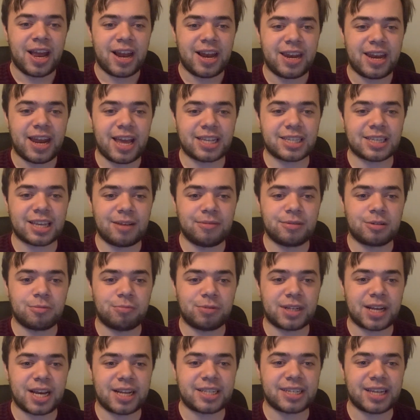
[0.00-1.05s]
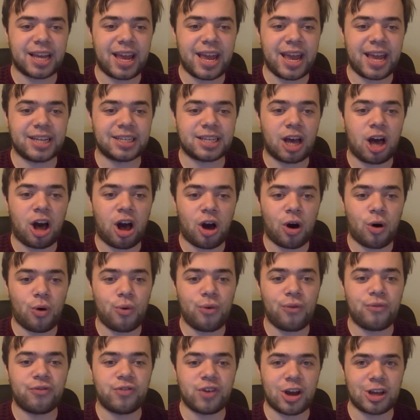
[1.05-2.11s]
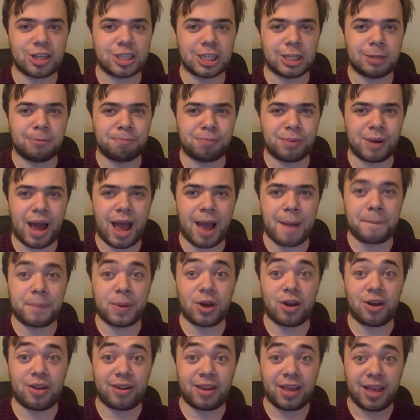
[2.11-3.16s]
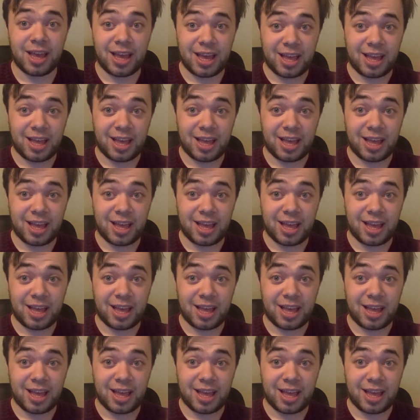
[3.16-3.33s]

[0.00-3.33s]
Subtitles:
Next game to predict is Hull versus Blackburn.